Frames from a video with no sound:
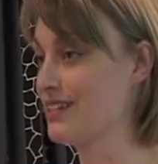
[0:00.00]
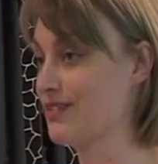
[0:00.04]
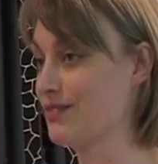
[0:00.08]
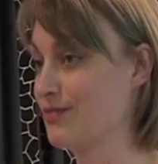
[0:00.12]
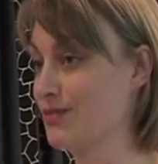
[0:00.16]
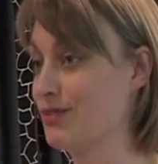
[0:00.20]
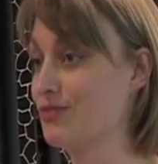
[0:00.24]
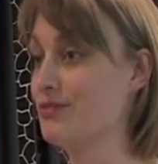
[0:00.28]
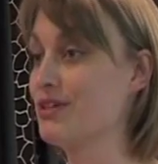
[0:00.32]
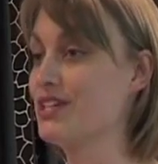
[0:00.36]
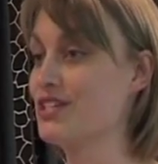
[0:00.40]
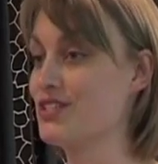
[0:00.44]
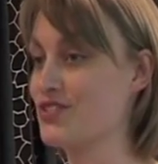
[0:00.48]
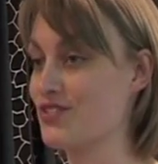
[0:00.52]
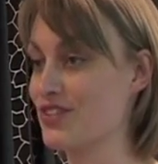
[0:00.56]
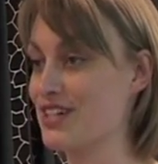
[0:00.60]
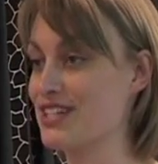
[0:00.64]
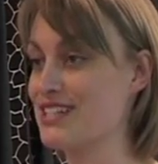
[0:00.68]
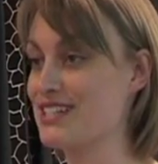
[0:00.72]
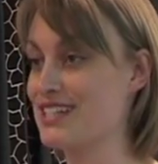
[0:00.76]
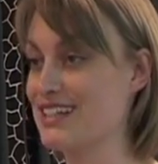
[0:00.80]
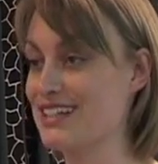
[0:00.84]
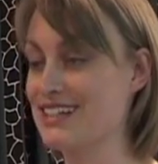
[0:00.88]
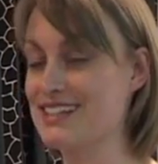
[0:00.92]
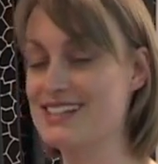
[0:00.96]
that were
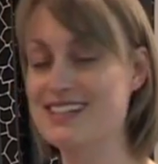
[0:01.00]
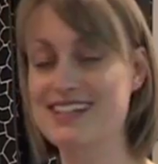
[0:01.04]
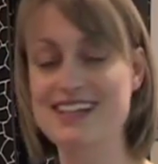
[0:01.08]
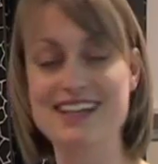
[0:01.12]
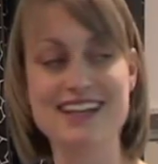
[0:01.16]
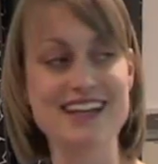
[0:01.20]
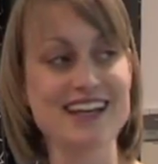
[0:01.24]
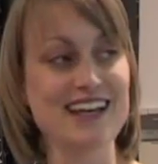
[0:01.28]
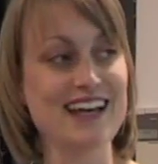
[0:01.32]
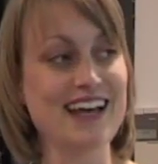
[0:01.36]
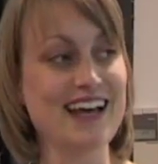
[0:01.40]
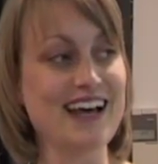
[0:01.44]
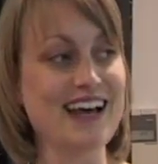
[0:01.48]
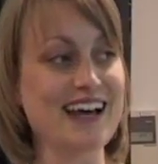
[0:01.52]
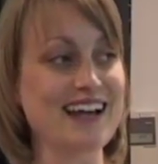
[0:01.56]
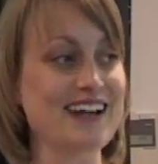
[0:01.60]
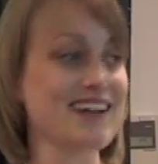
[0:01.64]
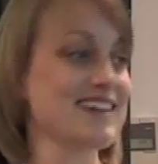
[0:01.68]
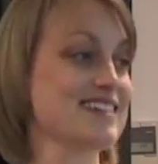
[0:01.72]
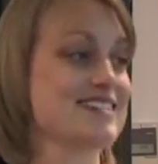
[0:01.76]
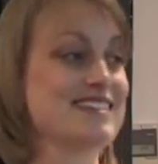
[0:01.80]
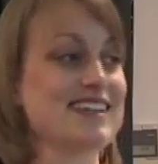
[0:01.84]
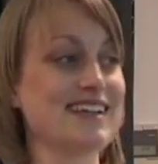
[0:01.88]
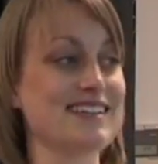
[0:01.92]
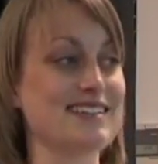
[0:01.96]
interested. And
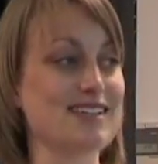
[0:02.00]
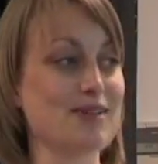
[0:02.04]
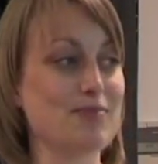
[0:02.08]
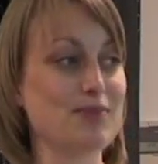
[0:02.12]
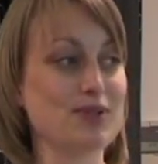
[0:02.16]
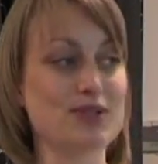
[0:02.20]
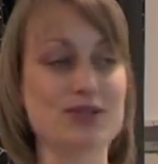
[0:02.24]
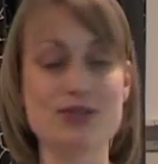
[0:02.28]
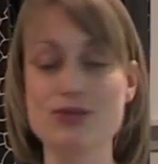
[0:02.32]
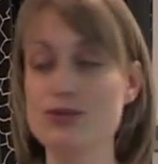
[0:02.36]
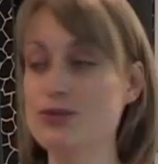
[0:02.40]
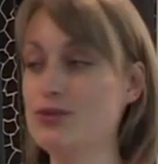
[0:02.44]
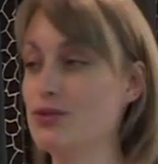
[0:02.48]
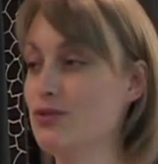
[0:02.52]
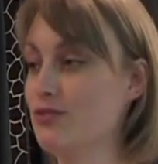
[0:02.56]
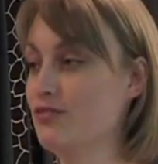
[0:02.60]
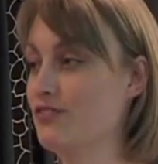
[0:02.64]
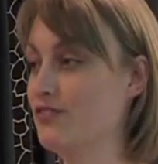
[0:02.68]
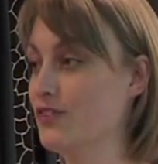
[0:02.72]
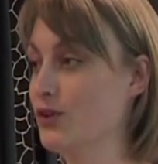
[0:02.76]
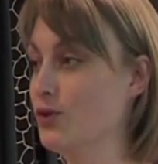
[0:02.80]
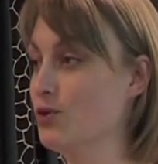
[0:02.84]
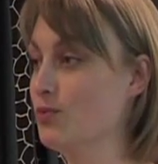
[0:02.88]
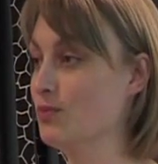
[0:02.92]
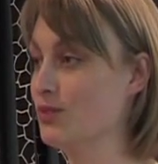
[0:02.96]
I set up a Google
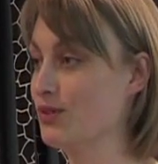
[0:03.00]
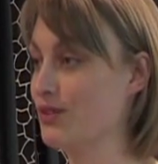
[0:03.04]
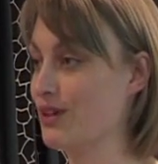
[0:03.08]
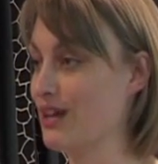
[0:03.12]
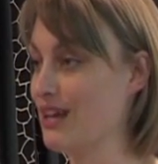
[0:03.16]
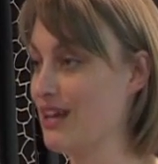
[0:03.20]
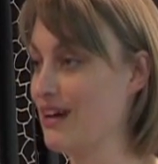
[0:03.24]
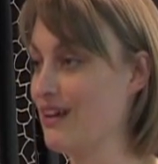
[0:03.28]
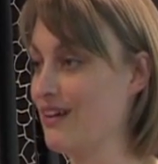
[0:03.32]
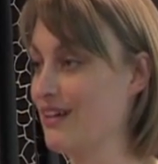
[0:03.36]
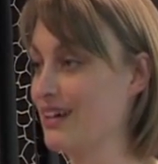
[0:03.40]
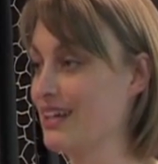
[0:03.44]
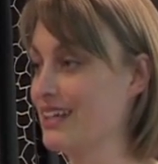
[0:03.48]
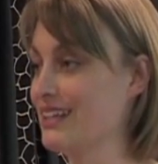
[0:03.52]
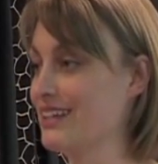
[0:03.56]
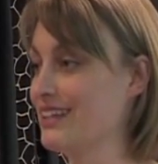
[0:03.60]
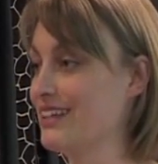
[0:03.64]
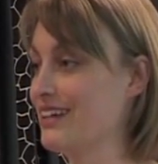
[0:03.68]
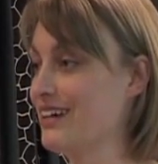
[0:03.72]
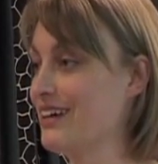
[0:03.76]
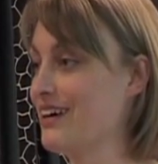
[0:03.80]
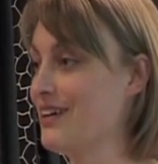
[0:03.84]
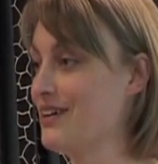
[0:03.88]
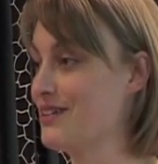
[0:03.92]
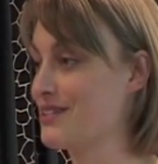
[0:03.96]
form online
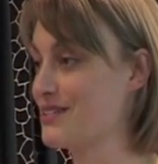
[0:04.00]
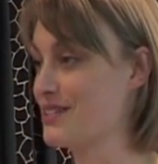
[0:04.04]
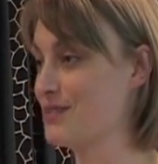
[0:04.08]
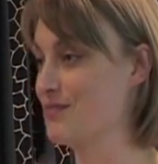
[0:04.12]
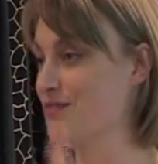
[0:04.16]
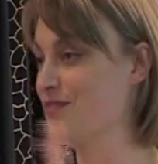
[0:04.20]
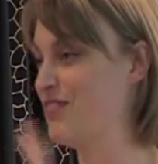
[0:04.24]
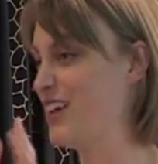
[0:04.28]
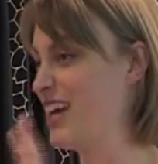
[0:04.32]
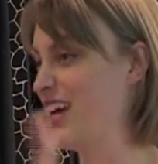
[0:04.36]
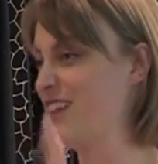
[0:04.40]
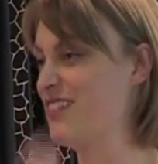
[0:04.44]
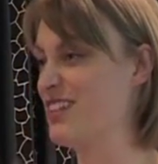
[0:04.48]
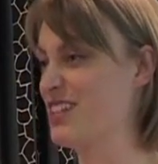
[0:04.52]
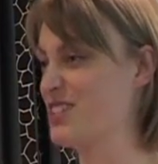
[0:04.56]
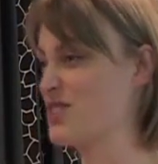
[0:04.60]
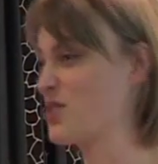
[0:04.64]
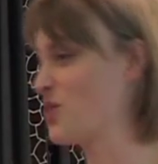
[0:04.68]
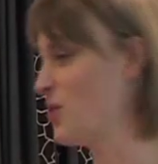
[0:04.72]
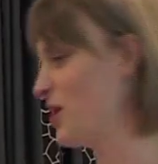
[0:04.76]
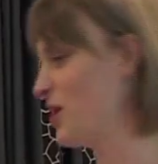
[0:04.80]
that asked them various